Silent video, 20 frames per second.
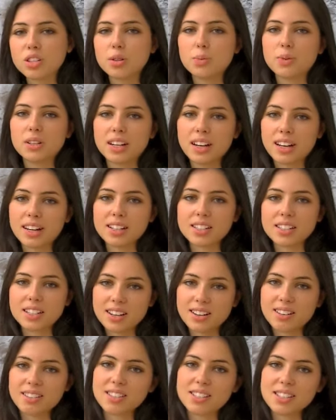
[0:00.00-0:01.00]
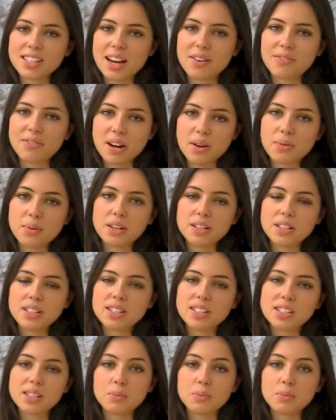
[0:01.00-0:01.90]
you would like to ask Dan Raywood.